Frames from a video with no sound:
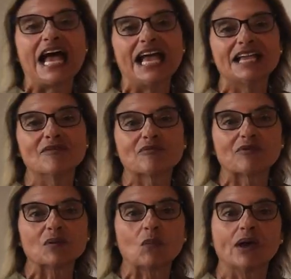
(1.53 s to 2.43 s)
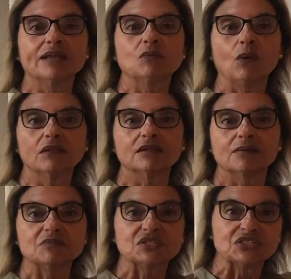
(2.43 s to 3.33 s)
Hi everyone,
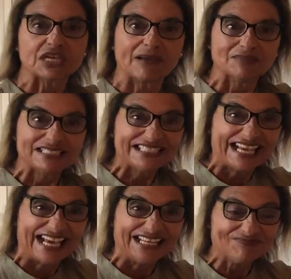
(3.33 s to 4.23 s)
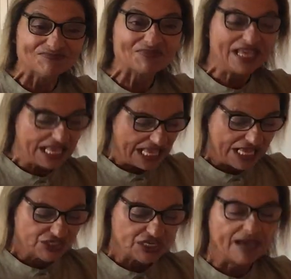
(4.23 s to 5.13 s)
welcome to Chapter 10.
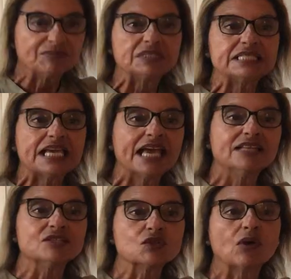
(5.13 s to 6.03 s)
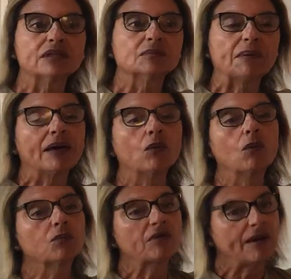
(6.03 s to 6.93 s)
Chapter 10 is all about
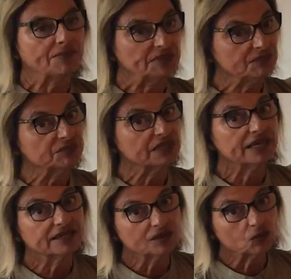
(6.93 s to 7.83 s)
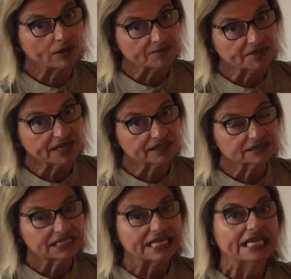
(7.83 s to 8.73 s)
property, plant, and equipment.
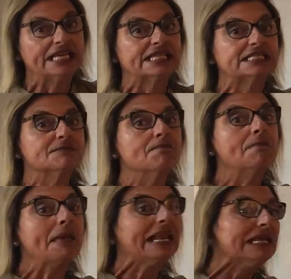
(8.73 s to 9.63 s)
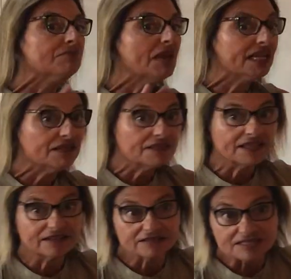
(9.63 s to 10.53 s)
It's many
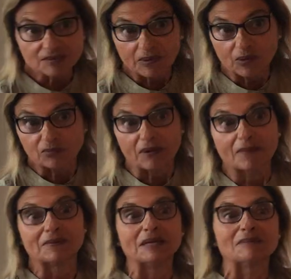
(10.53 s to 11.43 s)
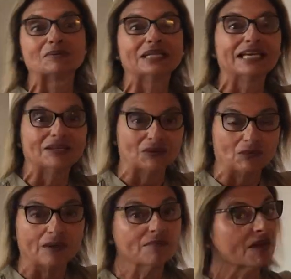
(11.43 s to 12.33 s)
things about property, plant, and
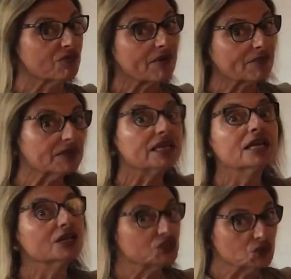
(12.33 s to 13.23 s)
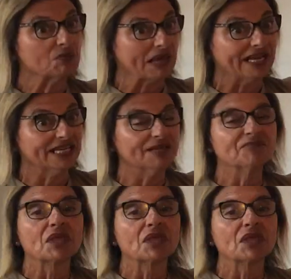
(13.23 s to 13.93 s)
equipment, probably too many.